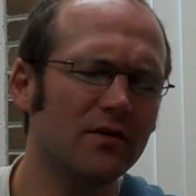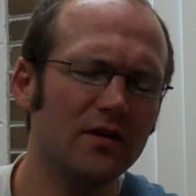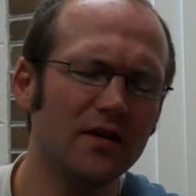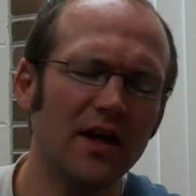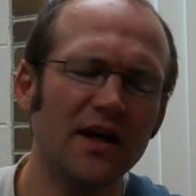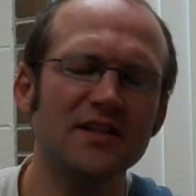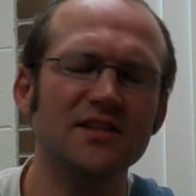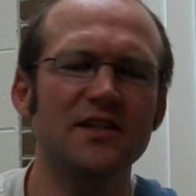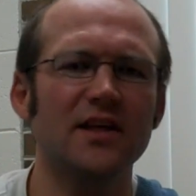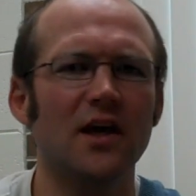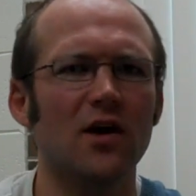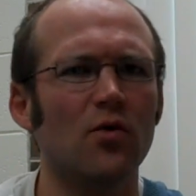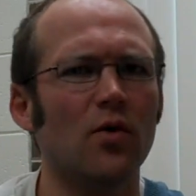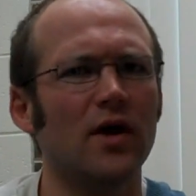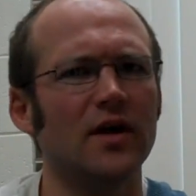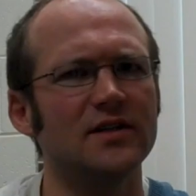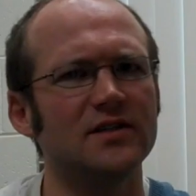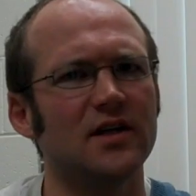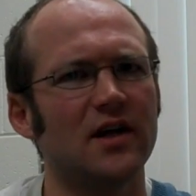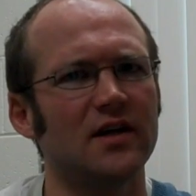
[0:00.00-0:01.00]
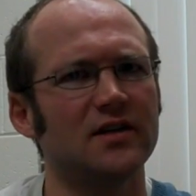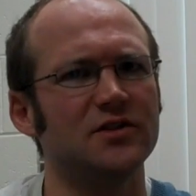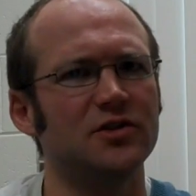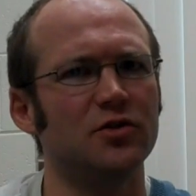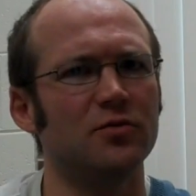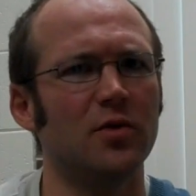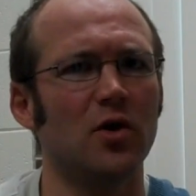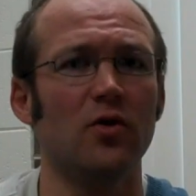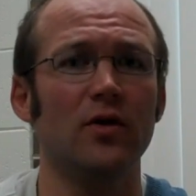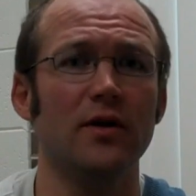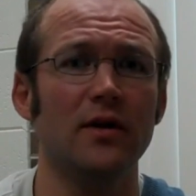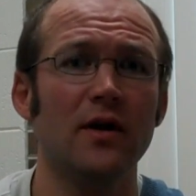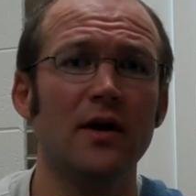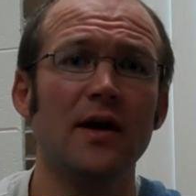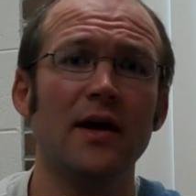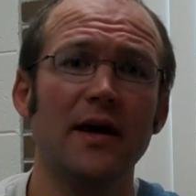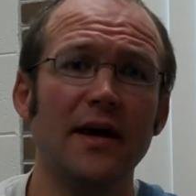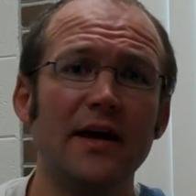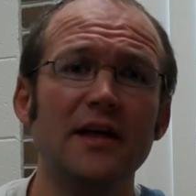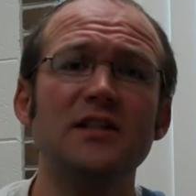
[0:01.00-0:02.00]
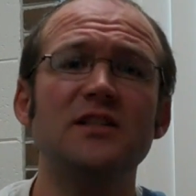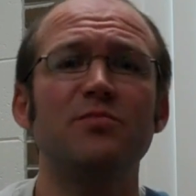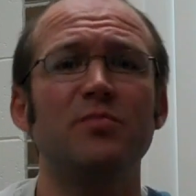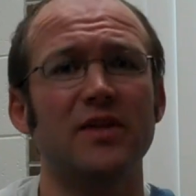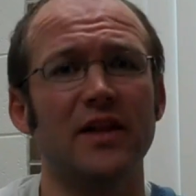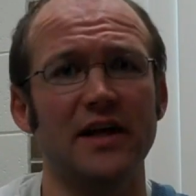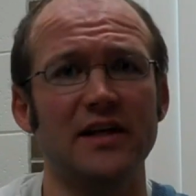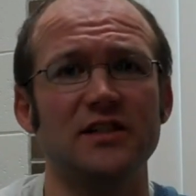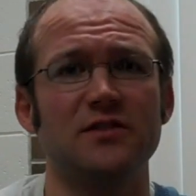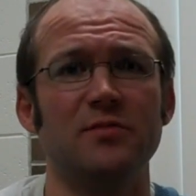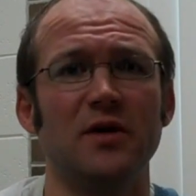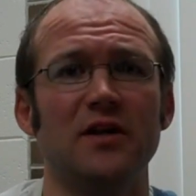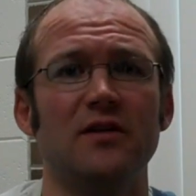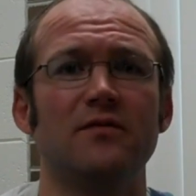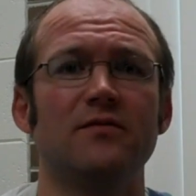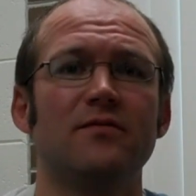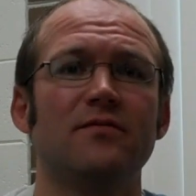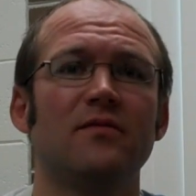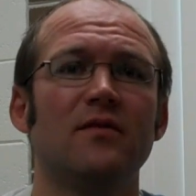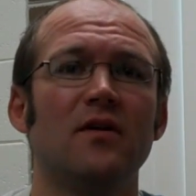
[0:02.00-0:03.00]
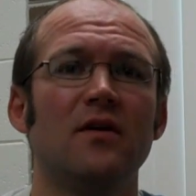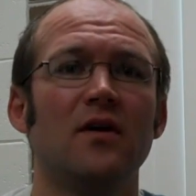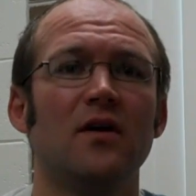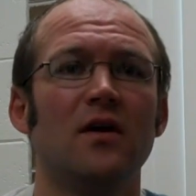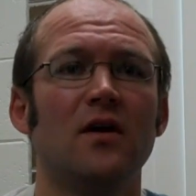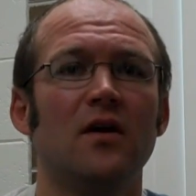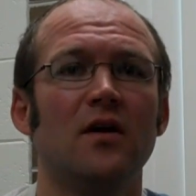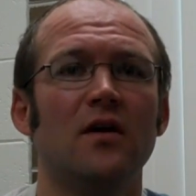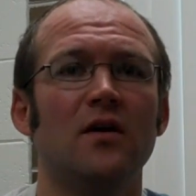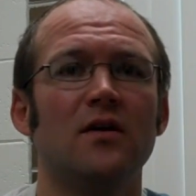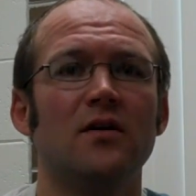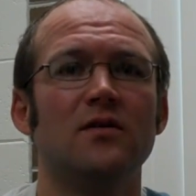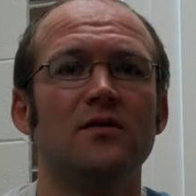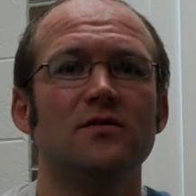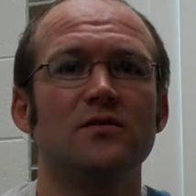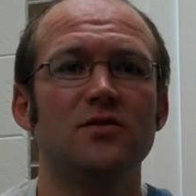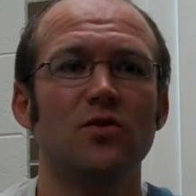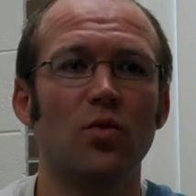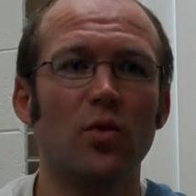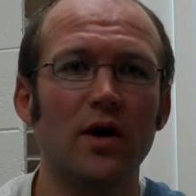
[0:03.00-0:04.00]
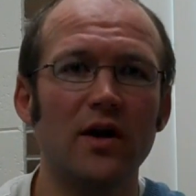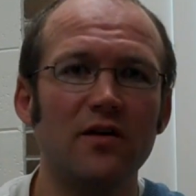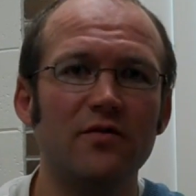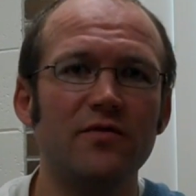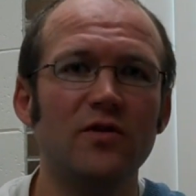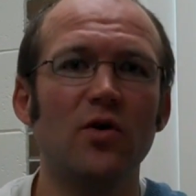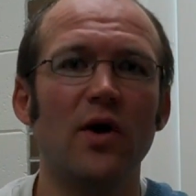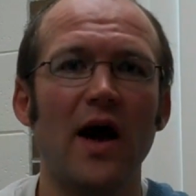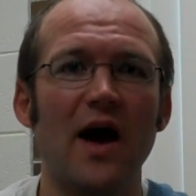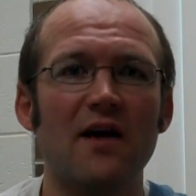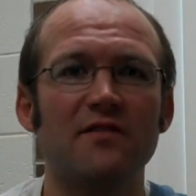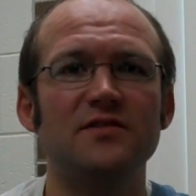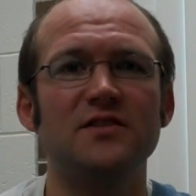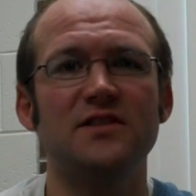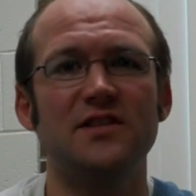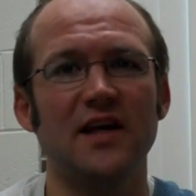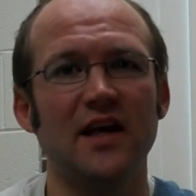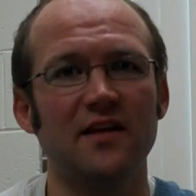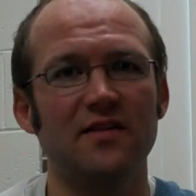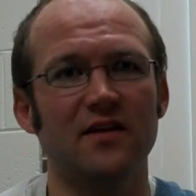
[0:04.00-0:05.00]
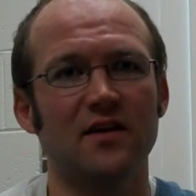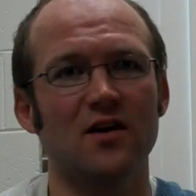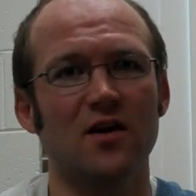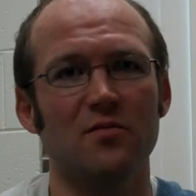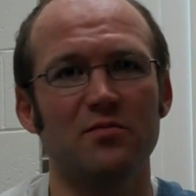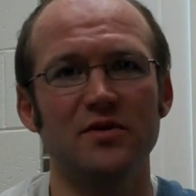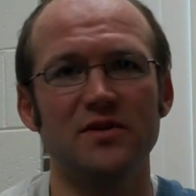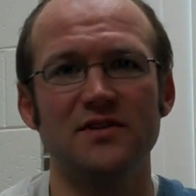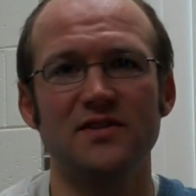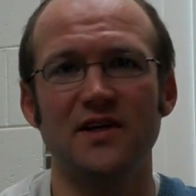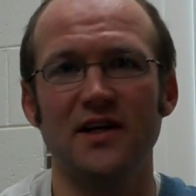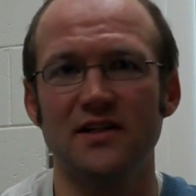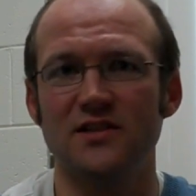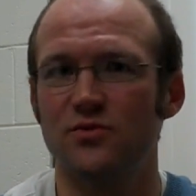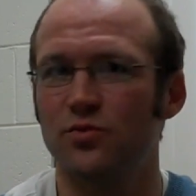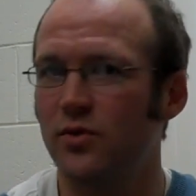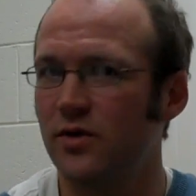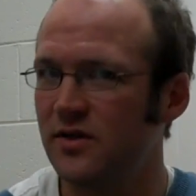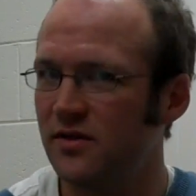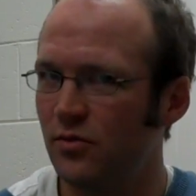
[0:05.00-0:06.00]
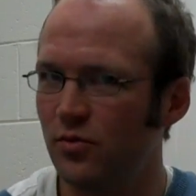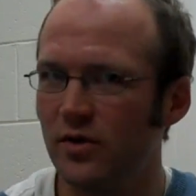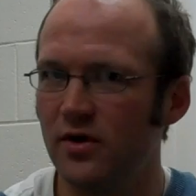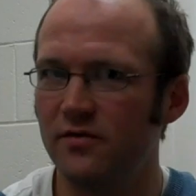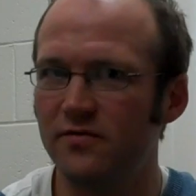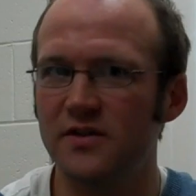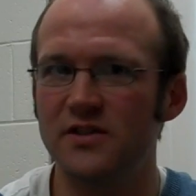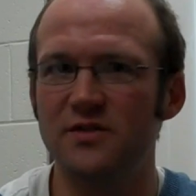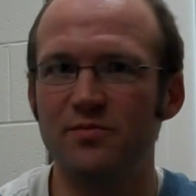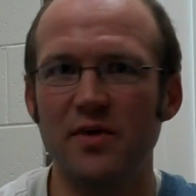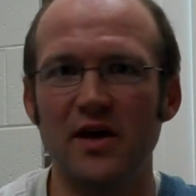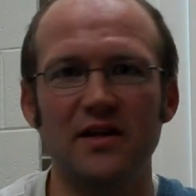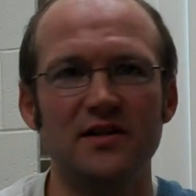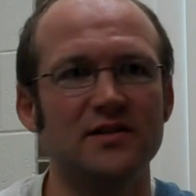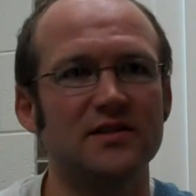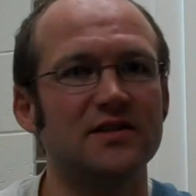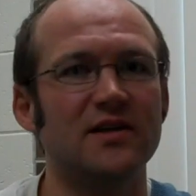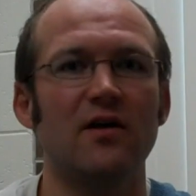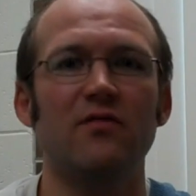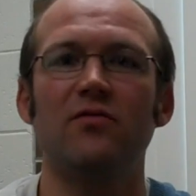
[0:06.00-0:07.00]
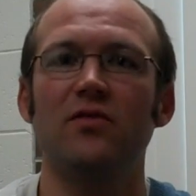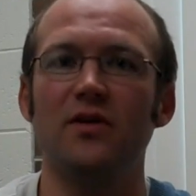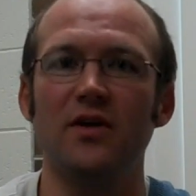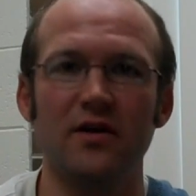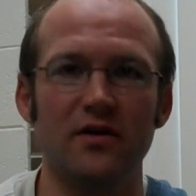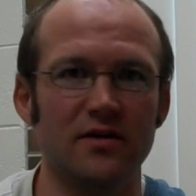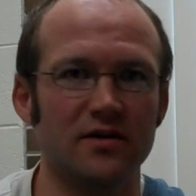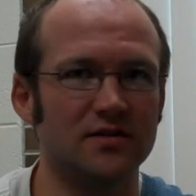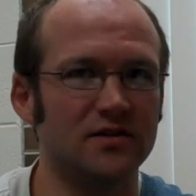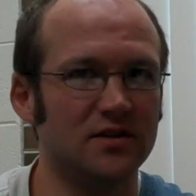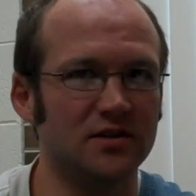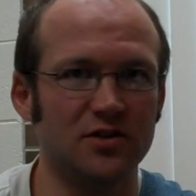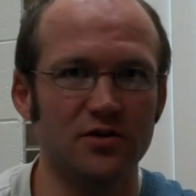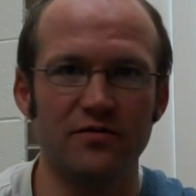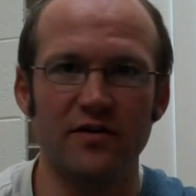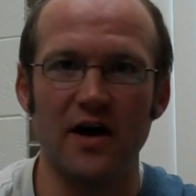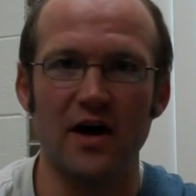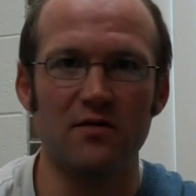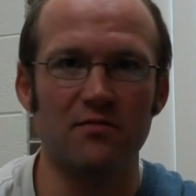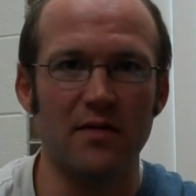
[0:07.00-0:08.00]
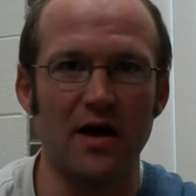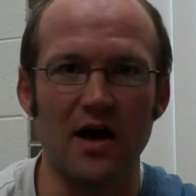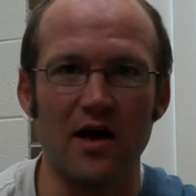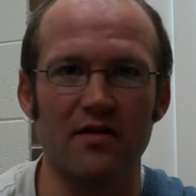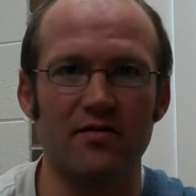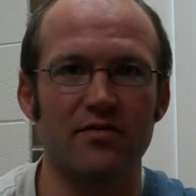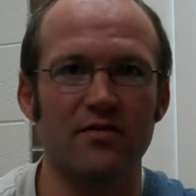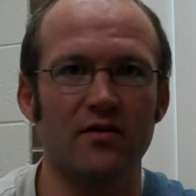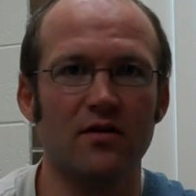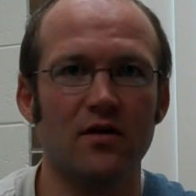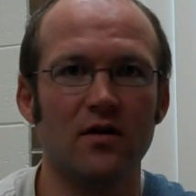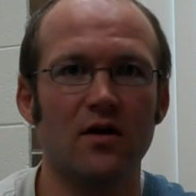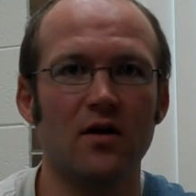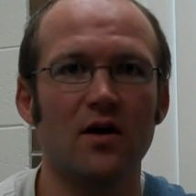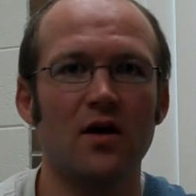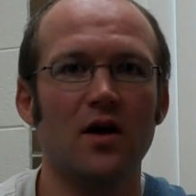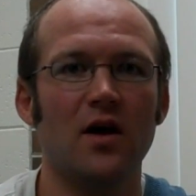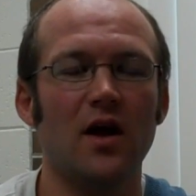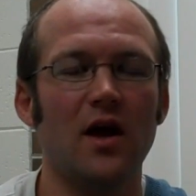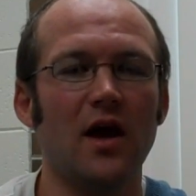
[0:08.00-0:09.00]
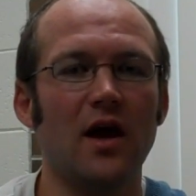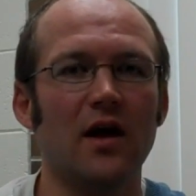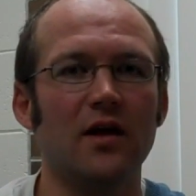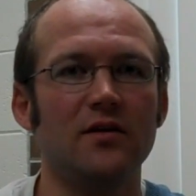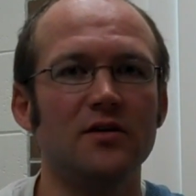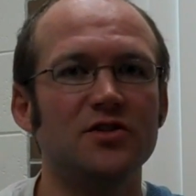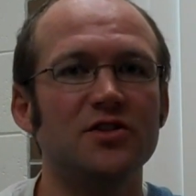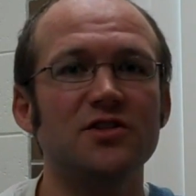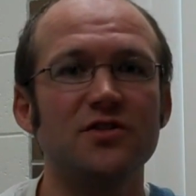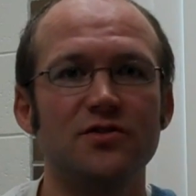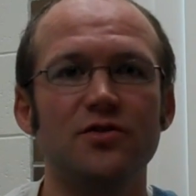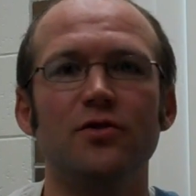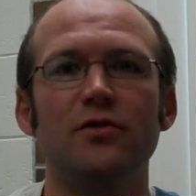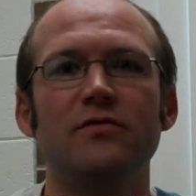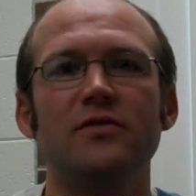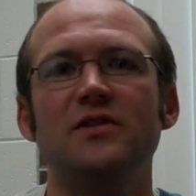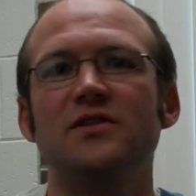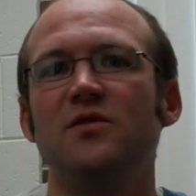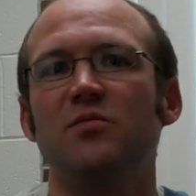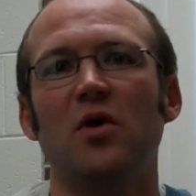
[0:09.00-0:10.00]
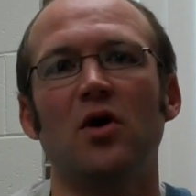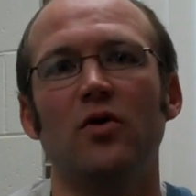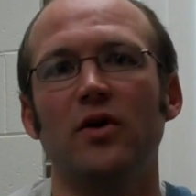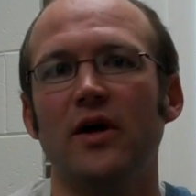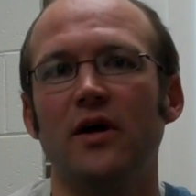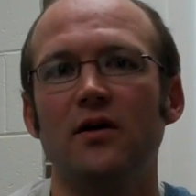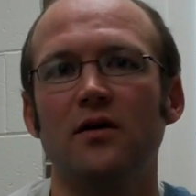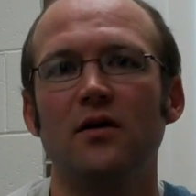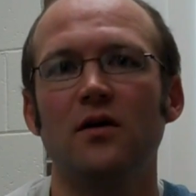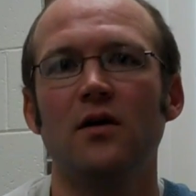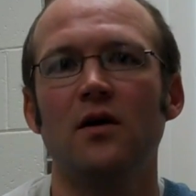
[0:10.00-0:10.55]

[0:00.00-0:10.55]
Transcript: Next thing I want to talk to you about is placement. So what if you have to take the COMPASS test? What, what if it's been several years since you've had math and you're just nervous about it?